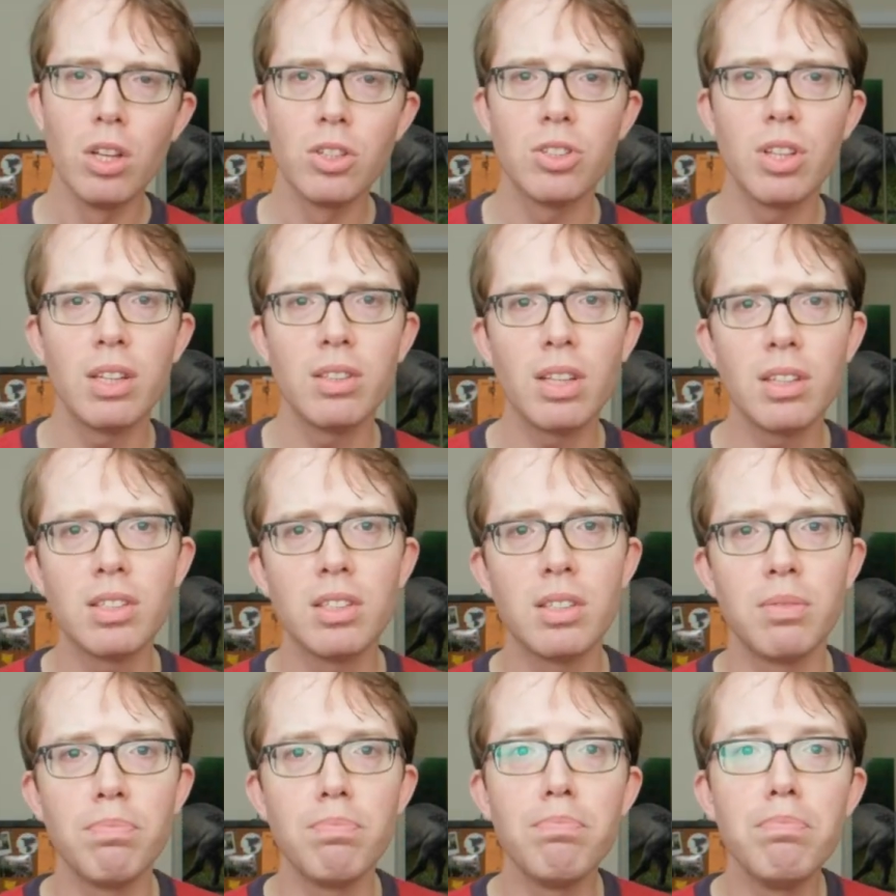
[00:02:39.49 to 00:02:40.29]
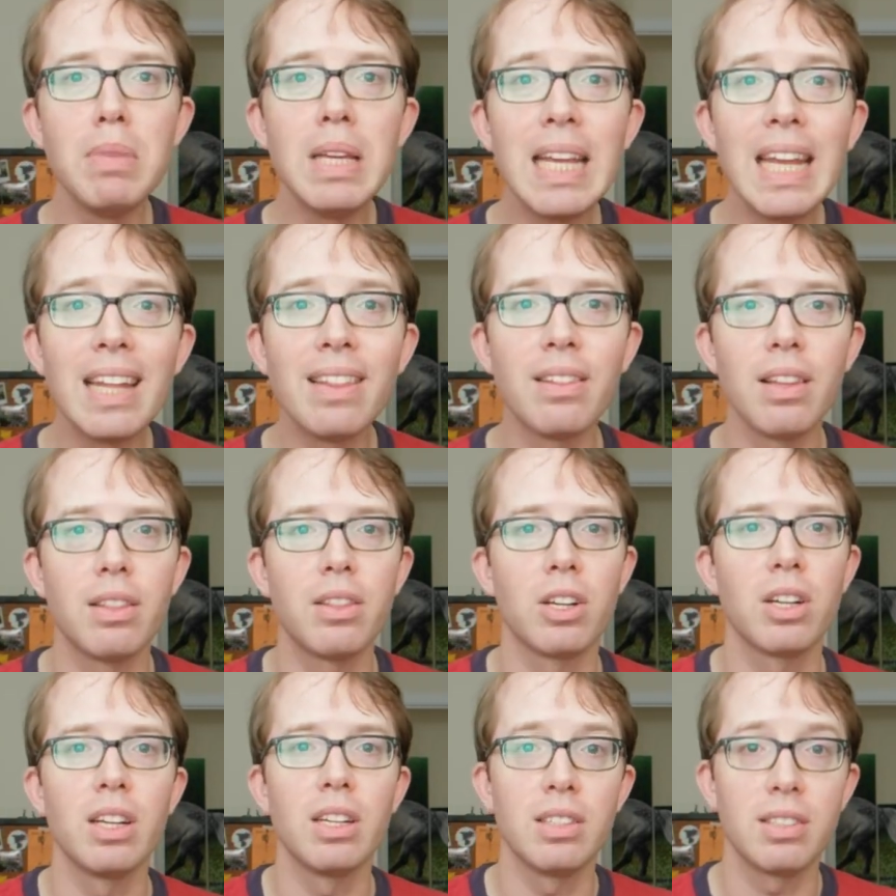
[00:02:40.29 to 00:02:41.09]
So that doesn't mean
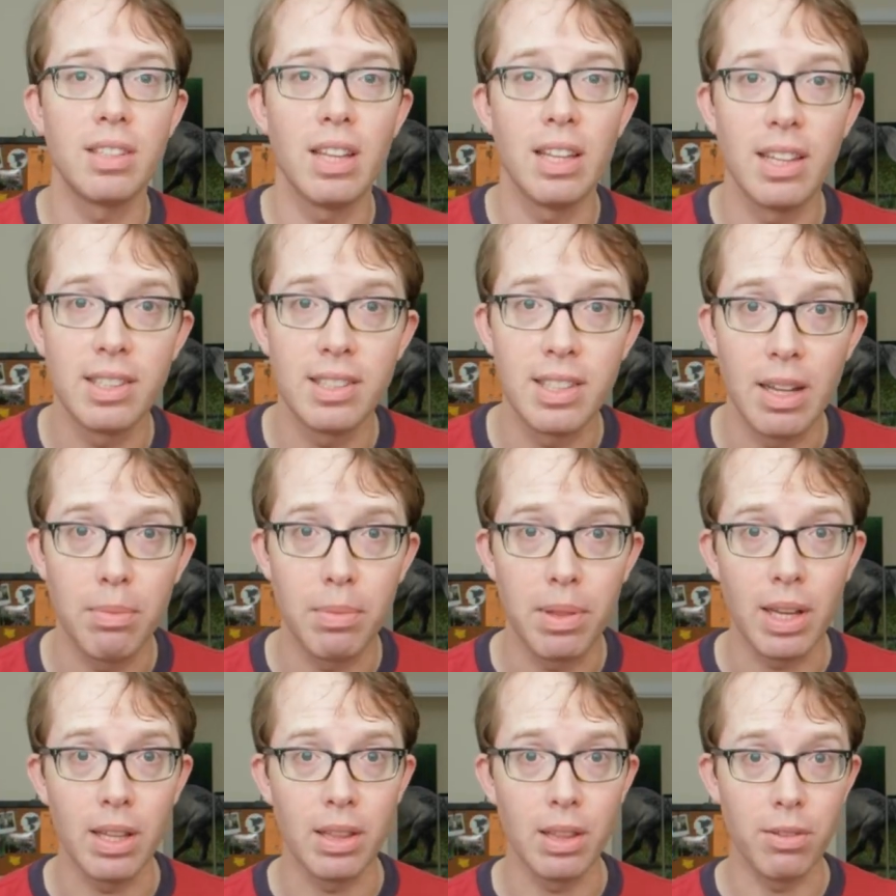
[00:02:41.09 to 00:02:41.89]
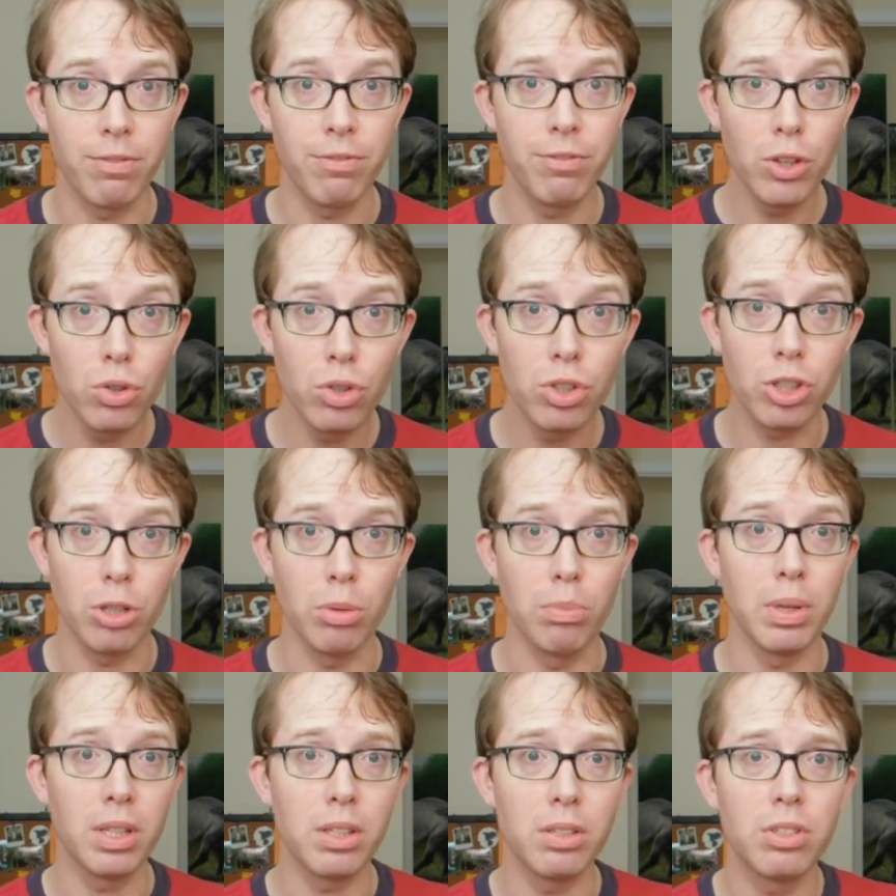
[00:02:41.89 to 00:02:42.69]
that they're going to say the same thing in the
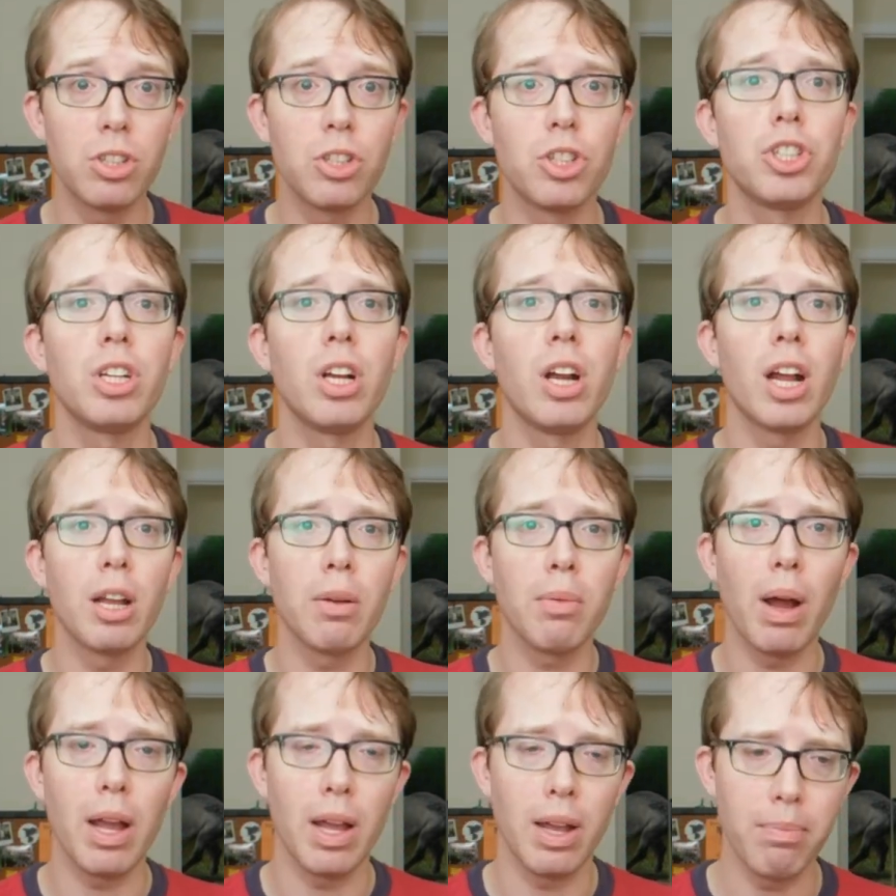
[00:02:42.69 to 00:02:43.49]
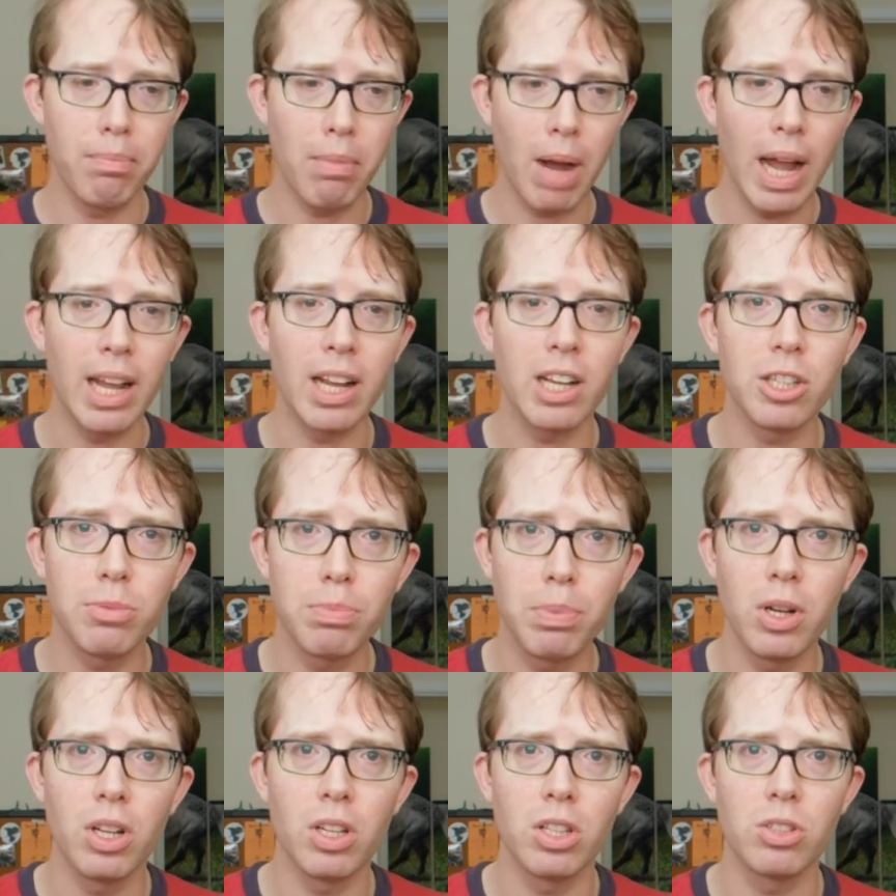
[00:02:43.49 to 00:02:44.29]
future, but it's just sharing my, my
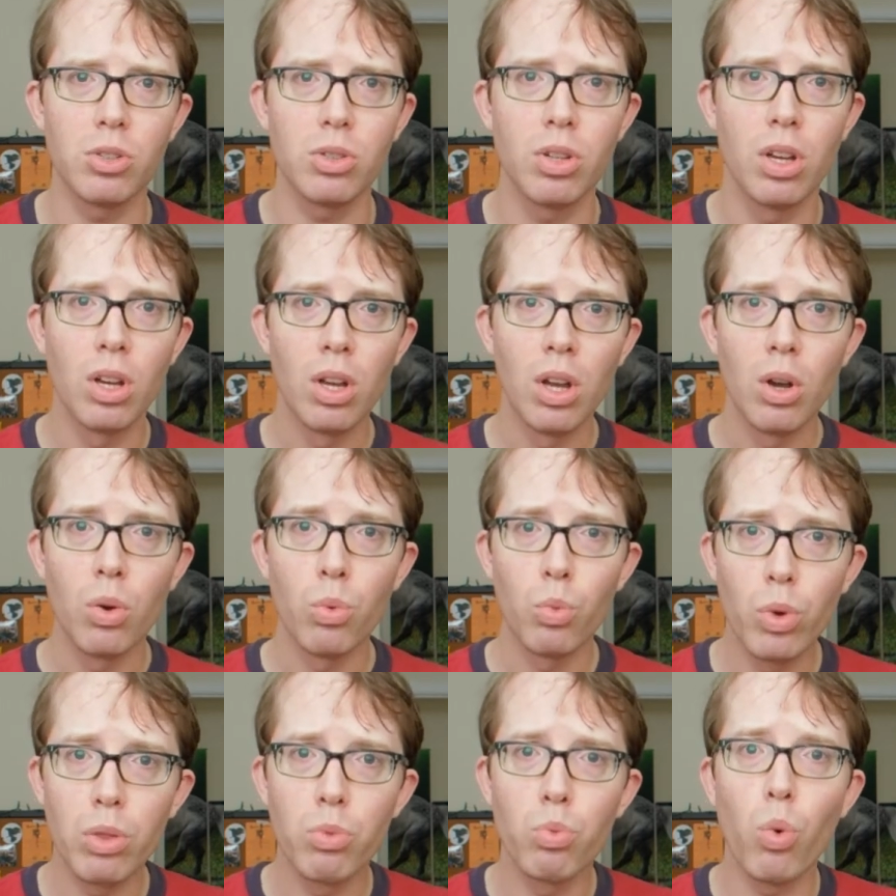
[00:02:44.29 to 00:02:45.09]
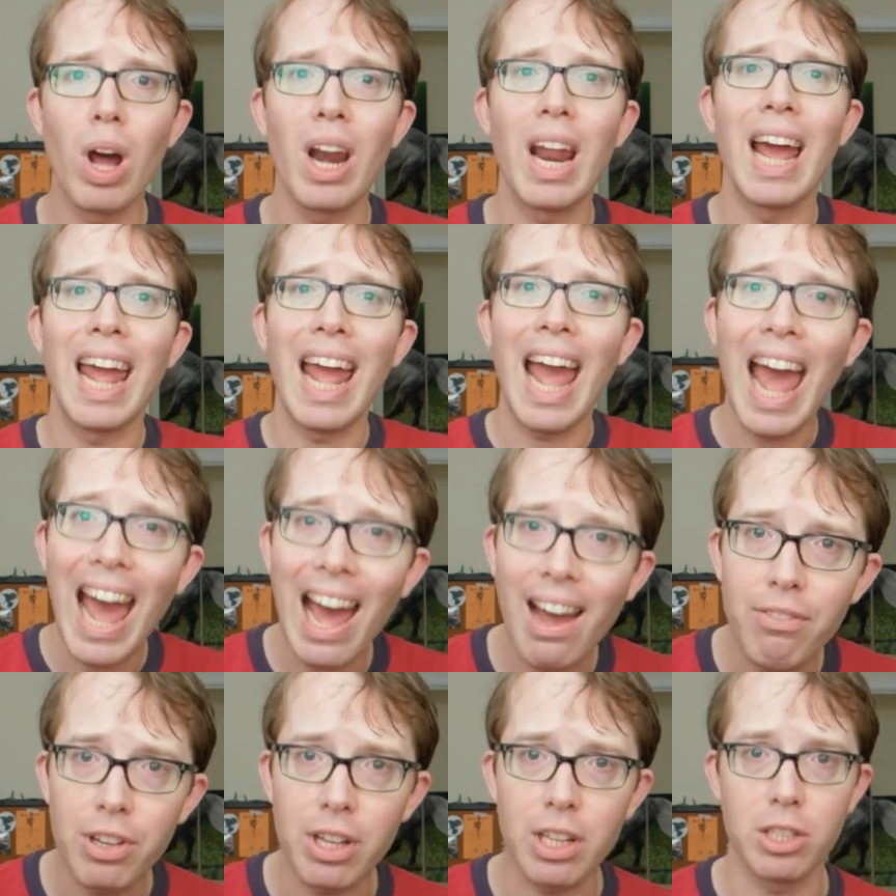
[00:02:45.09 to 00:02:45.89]
experience with what I
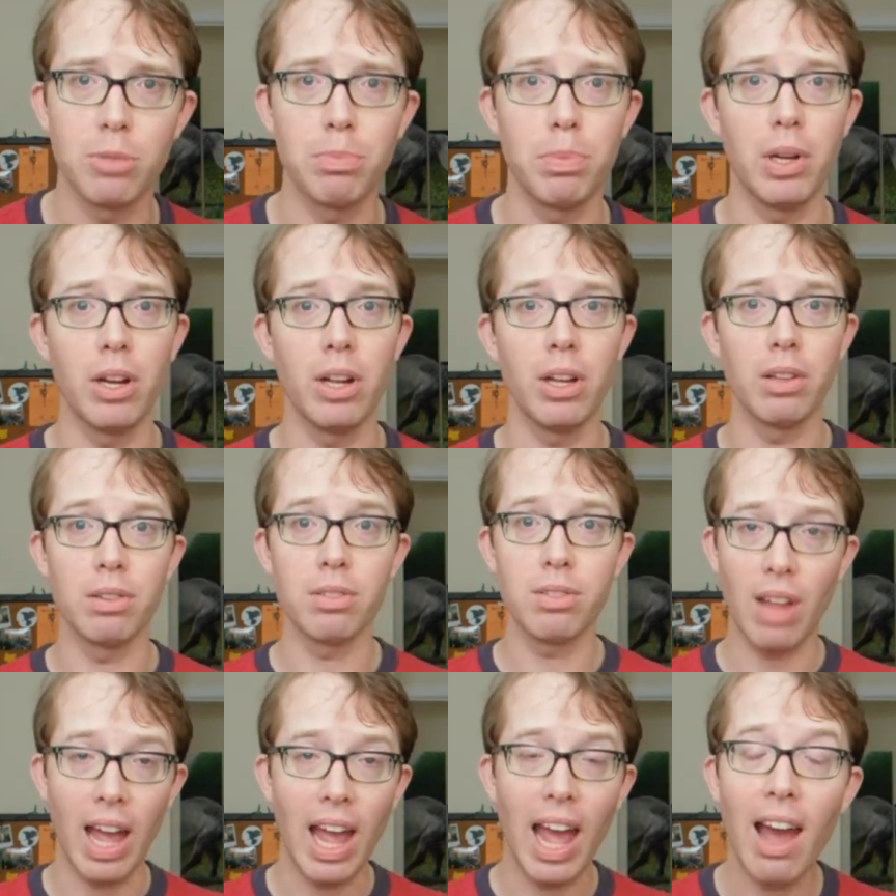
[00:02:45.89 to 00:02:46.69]
have experienced.